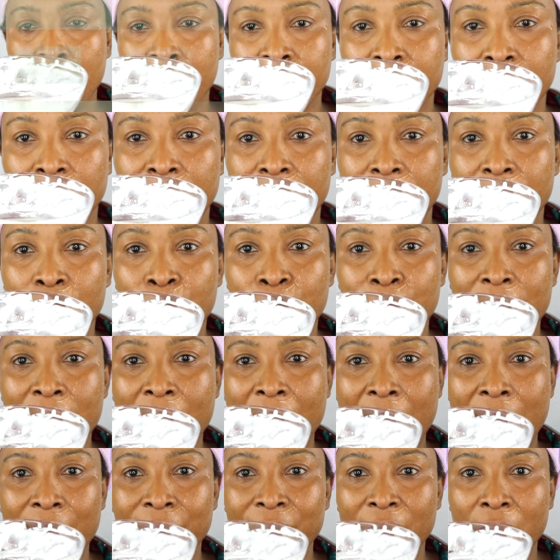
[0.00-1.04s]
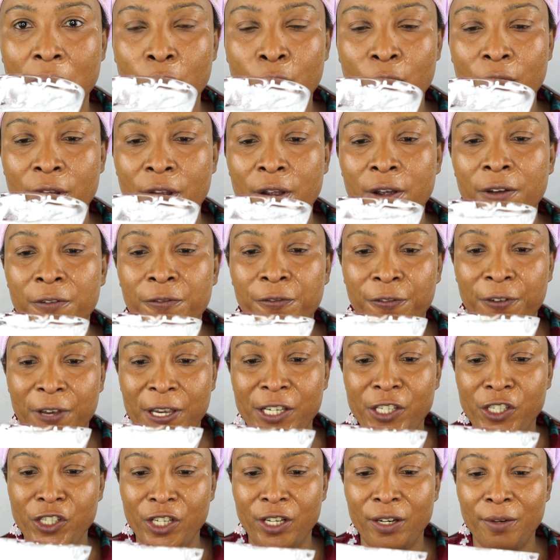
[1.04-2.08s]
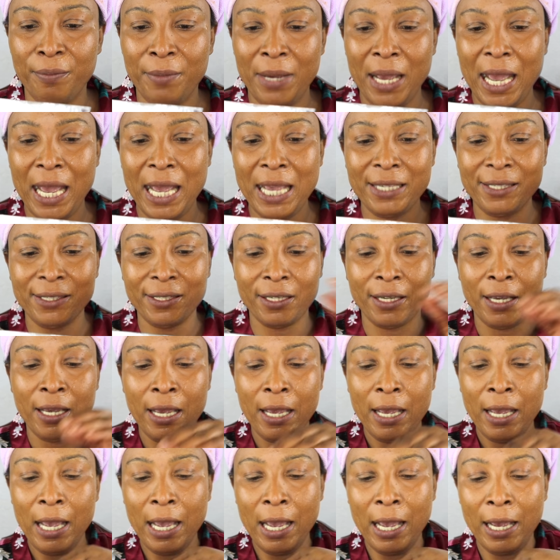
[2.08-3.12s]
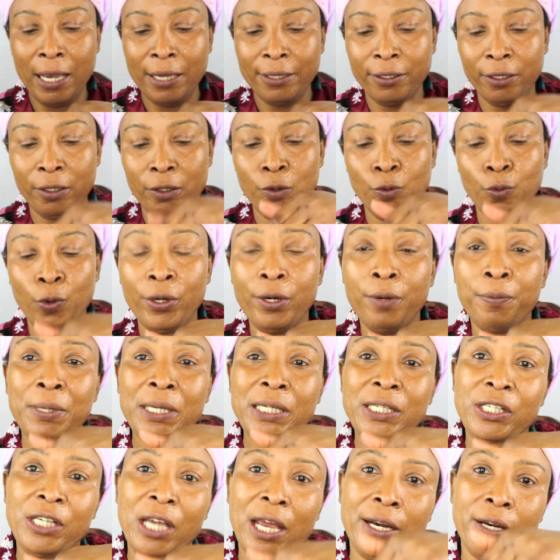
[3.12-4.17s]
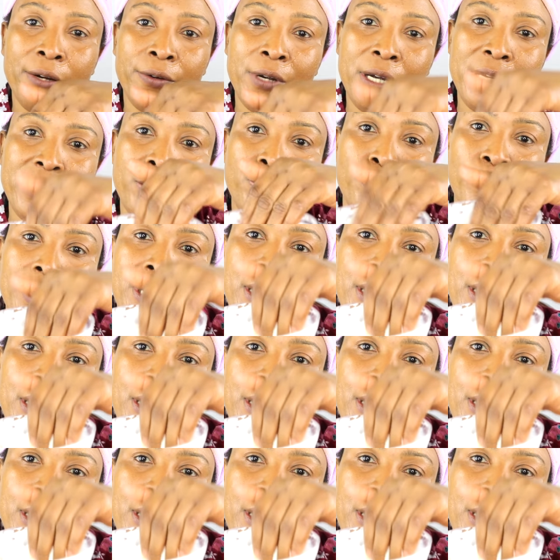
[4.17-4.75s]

So here we have our facial mask, and you want to be generous with